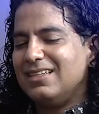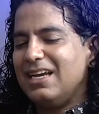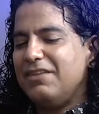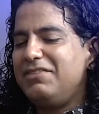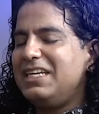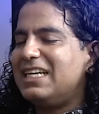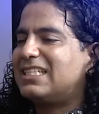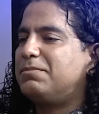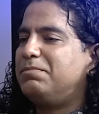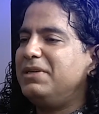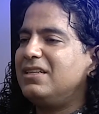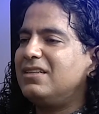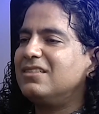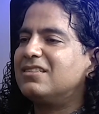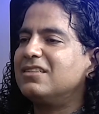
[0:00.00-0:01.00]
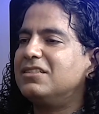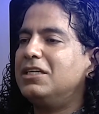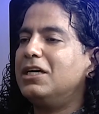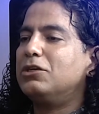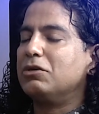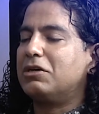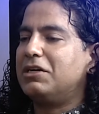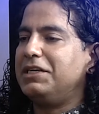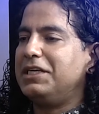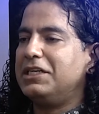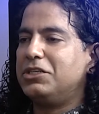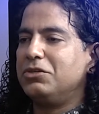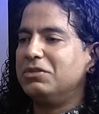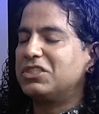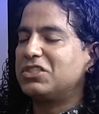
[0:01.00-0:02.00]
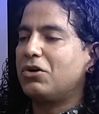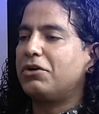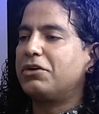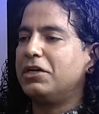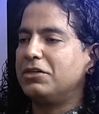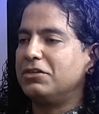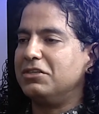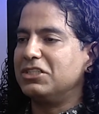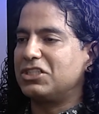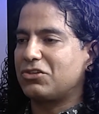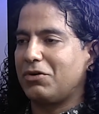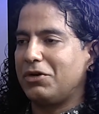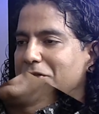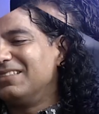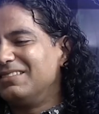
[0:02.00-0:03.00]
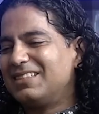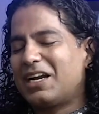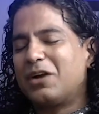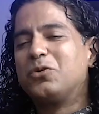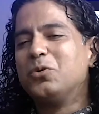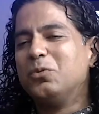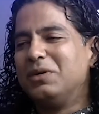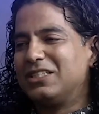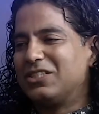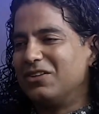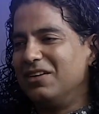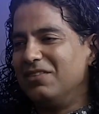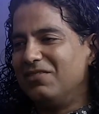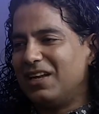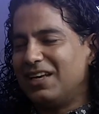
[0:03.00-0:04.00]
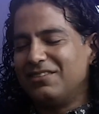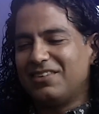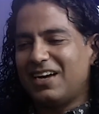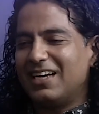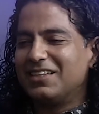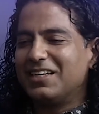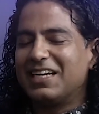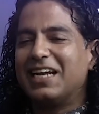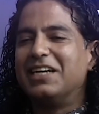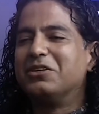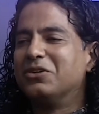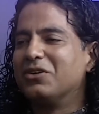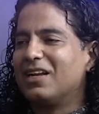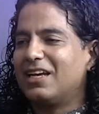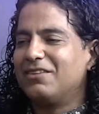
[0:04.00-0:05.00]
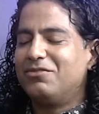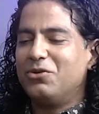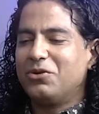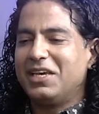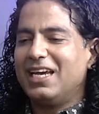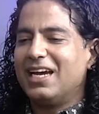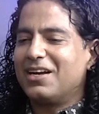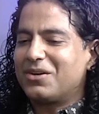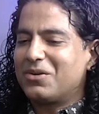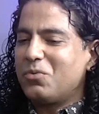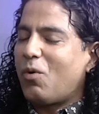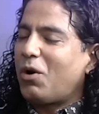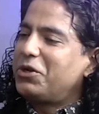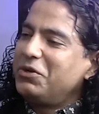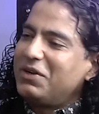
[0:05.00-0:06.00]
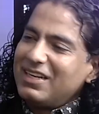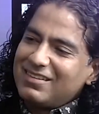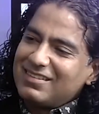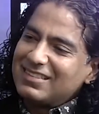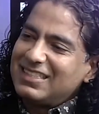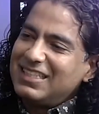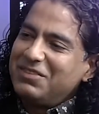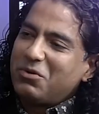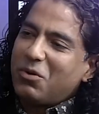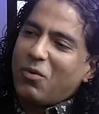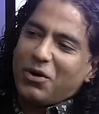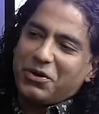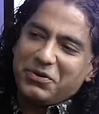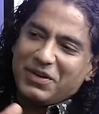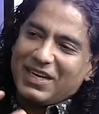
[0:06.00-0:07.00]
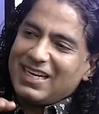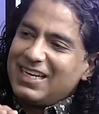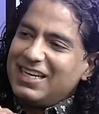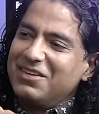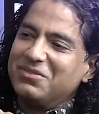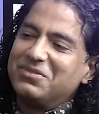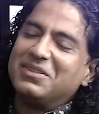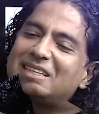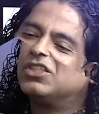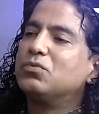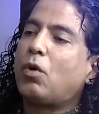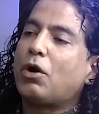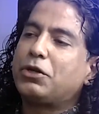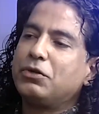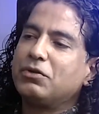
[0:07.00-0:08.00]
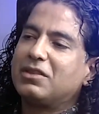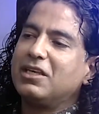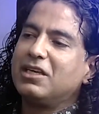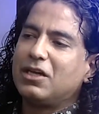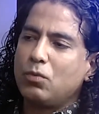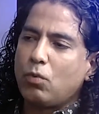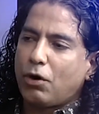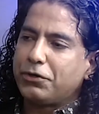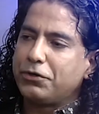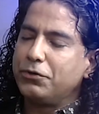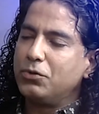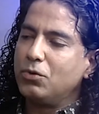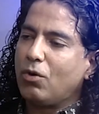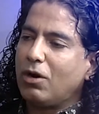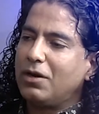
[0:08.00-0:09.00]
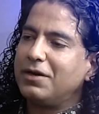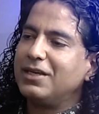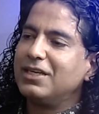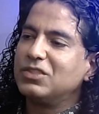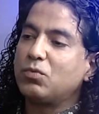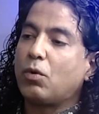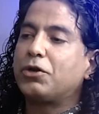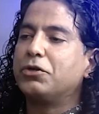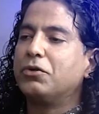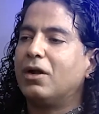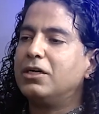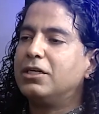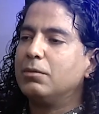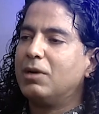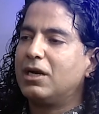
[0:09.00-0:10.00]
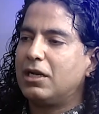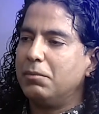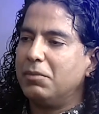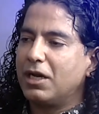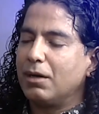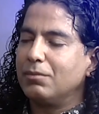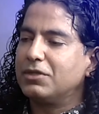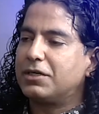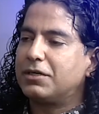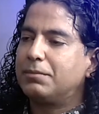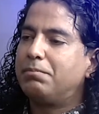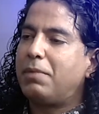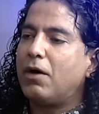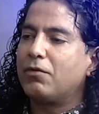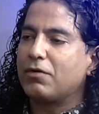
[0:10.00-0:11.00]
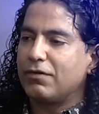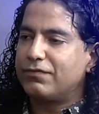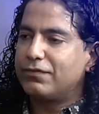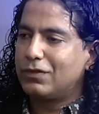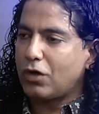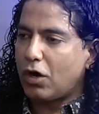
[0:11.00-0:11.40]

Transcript: Every experience is here to create you, it's not here to destroy you. There are two ways to live life. Either get into life looking at what you can receive or what you can give. What you think and what you do all day is what you ultimately become. The power of